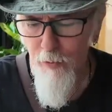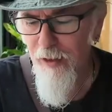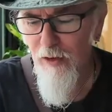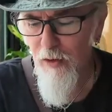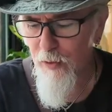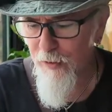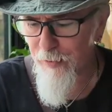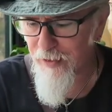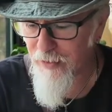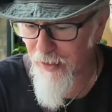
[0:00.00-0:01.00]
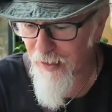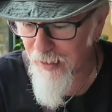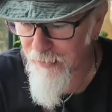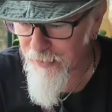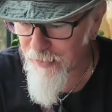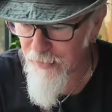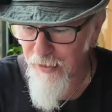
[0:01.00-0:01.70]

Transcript: when I look with my sunglasses,